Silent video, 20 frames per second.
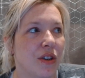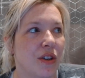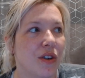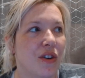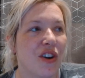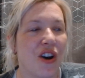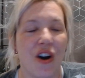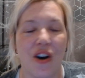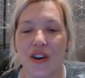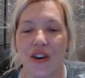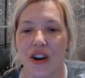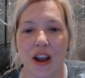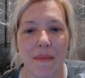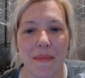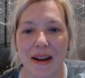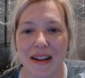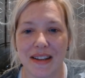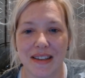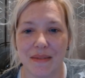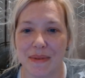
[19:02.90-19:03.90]
can't go
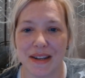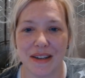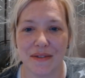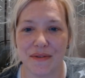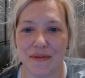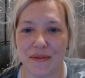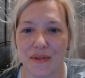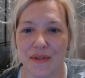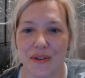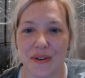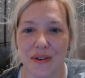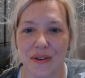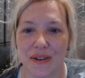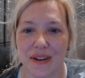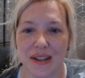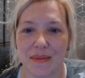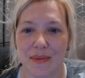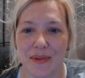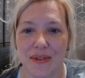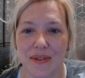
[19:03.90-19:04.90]
back to bed at 4 o'clock
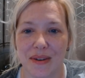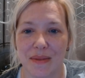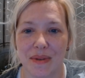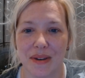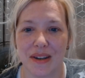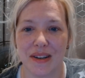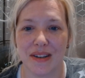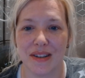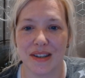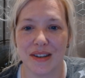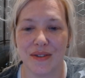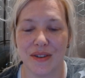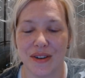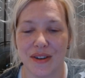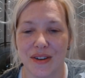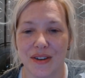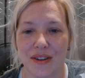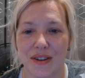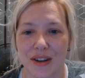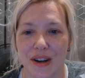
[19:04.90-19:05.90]
in the morning, because if you
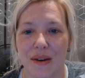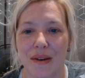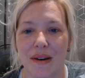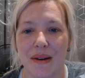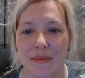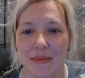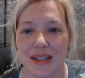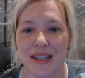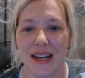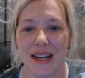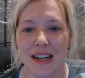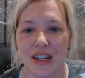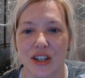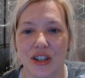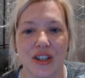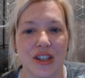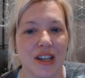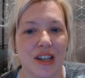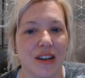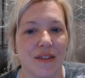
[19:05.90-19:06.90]
go upstairs, you're
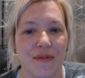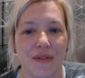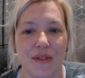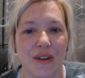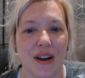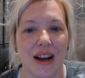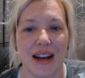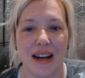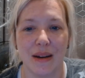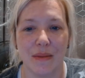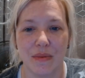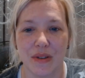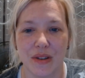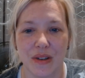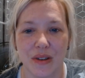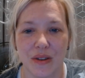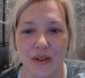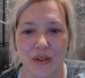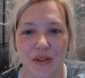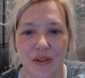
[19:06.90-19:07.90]
just going to feel like
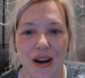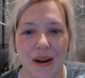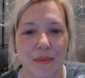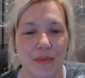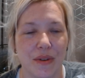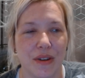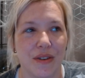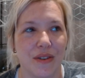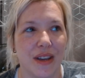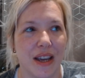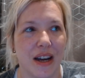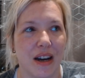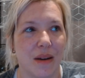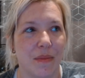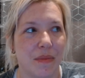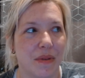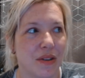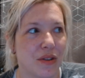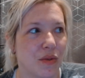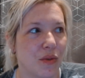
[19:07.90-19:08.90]
absolute crap when you get
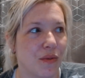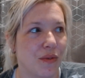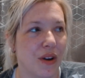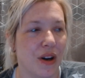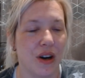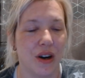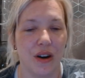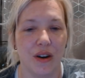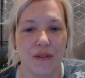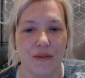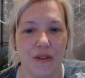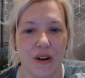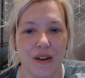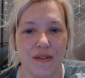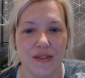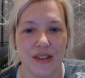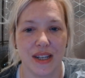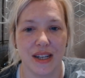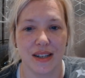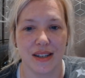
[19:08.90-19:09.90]
up at sort of like 5:30,
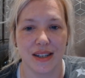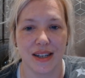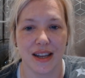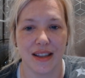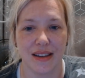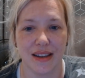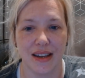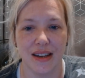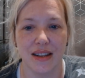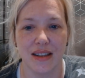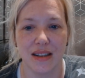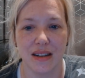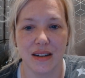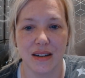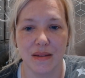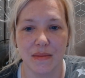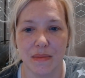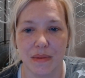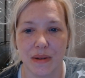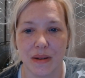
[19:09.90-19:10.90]
6 to get the kids up.
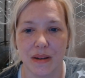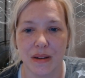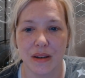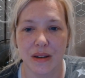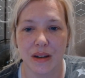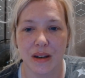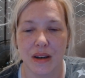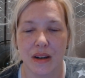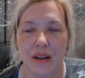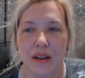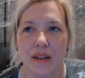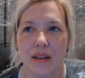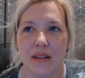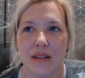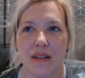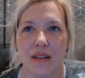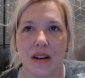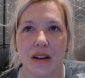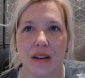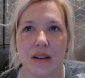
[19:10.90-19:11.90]

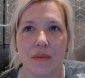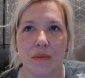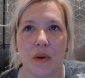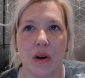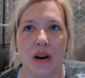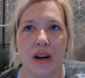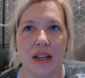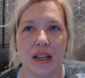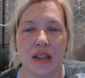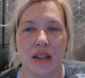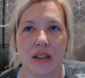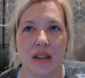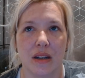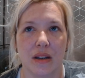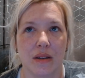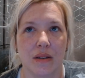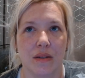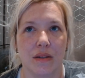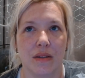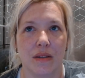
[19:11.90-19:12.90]
So what I
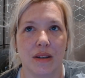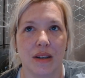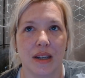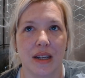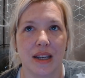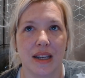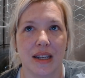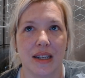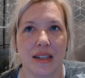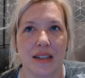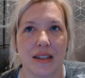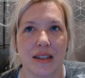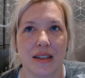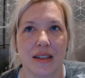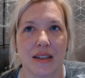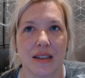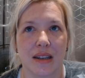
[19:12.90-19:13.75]
do is